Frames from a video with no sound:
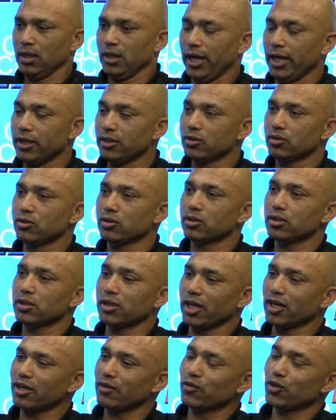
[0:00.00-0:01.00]
Andrew Kruger,
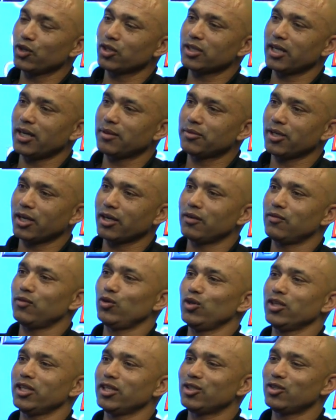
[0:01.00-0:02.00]
thank you for your time. Thank you for
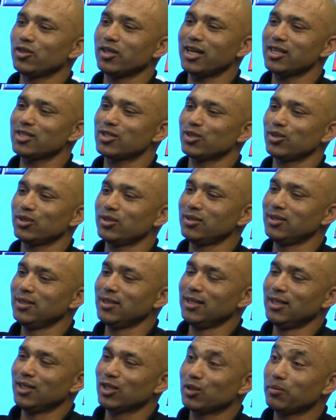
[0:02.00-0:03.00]
all that you guys do
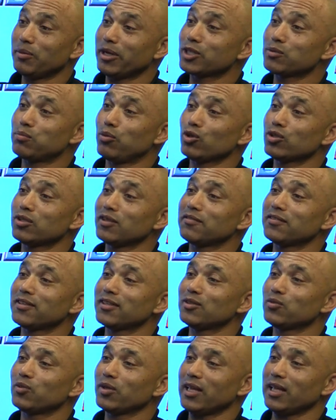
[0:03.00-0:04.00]
to make sport
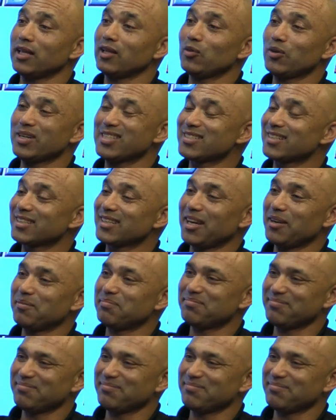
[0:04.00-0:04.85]
different within the Western Cape.